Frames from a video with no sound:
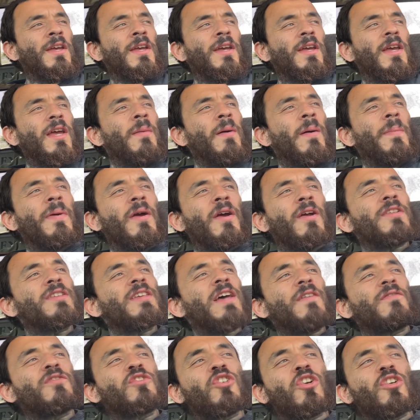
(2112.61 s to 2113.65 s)
And my parents
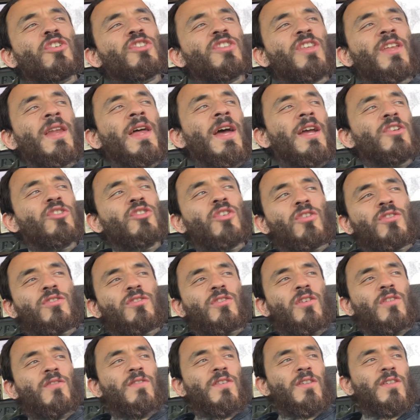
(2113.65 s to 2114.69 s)
have church tonight, church
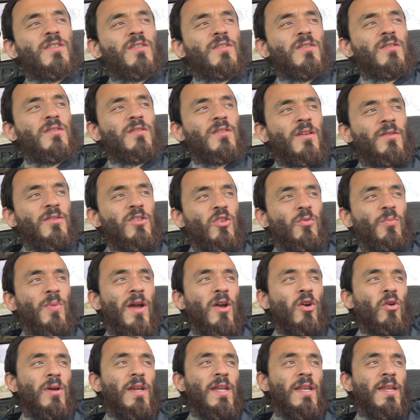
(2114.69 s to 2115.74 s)
service. So I'll probably
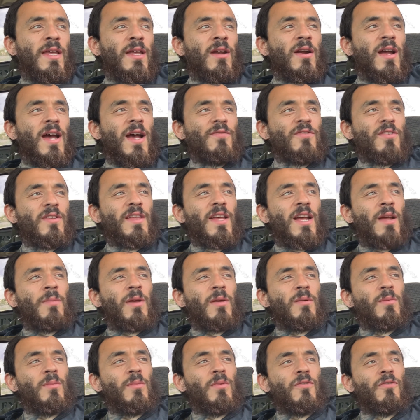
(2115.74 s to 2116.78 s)
go eat dinner after that,
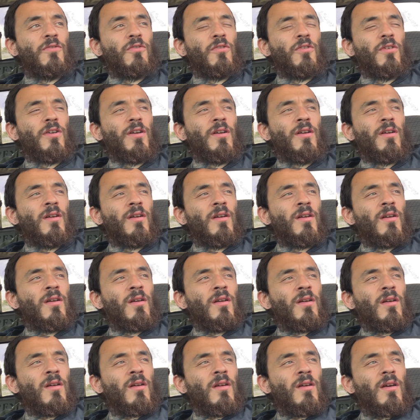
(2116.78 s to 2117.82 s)
maybe before.
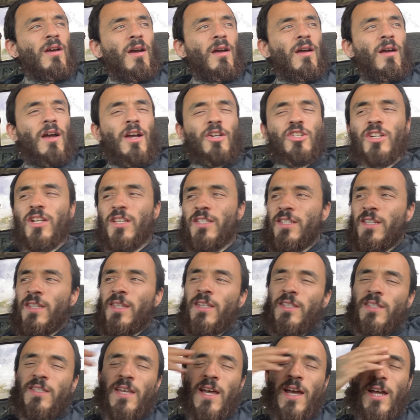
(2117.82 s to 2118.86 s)
I should have seen the
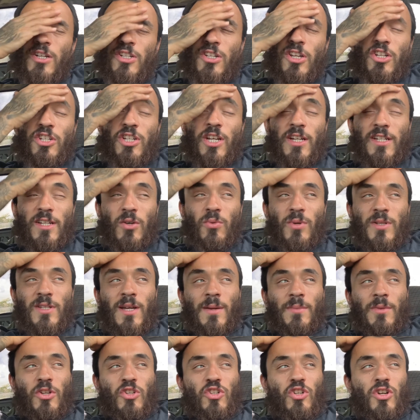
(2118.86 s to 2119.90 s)
sign. Should have checked out what
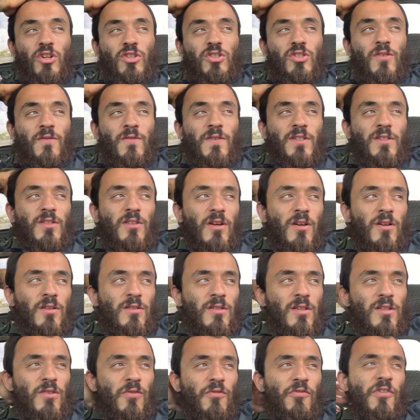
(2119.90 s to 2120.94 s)
time the church service starts.
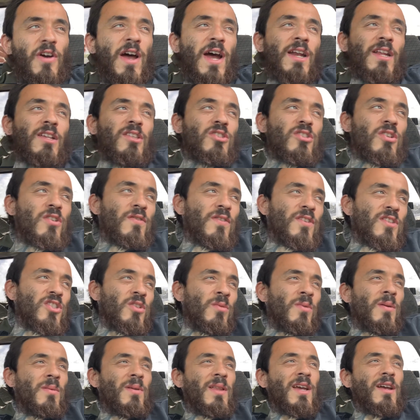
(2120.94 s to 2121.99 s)
It's a Friday service, so
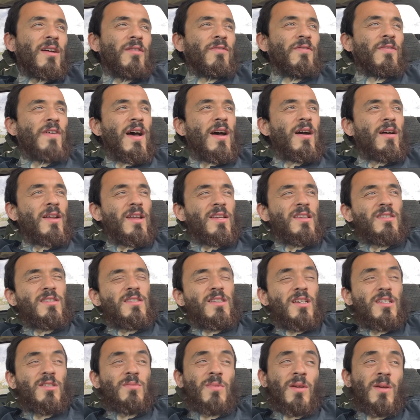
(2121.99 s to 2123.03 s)
maybe like at five, like
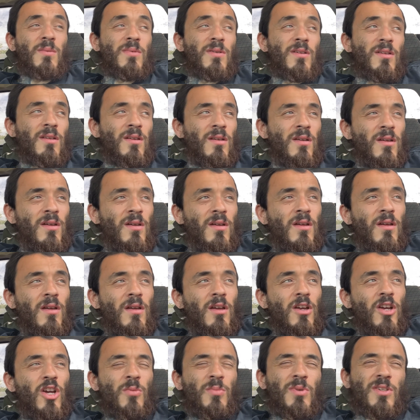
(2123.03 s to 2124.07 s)
six, maybe.
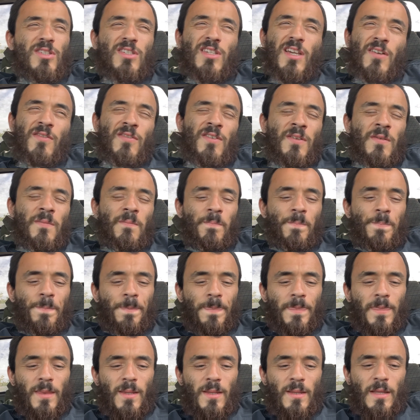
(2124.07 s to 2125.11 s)
Could be seven,
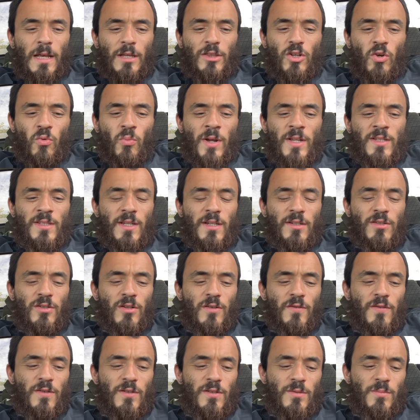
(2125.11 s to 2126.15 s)
like their Wednesday
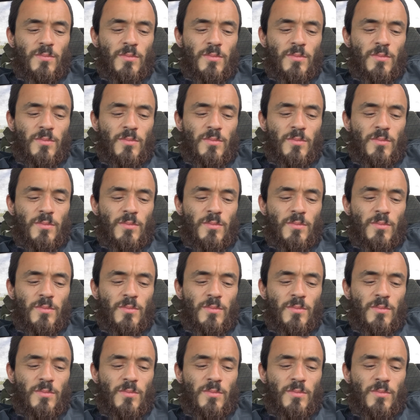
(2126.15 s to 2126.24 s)
service.